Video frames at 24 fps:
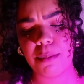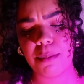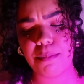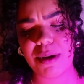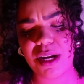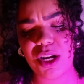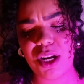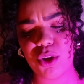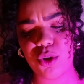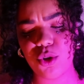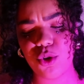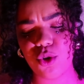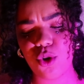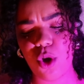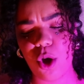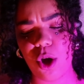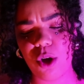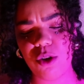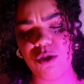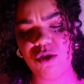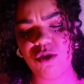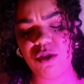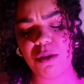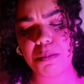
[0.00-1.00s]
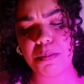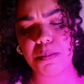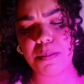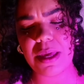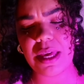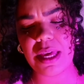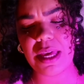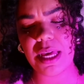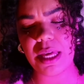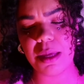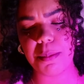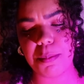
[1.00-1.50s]
but it could also
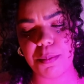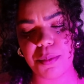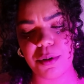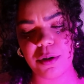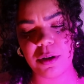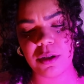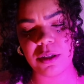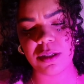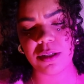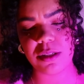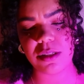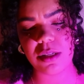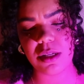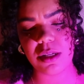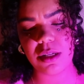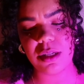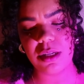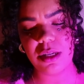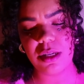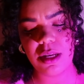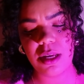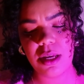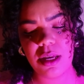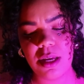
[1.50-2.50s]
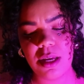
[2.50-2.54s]
be a person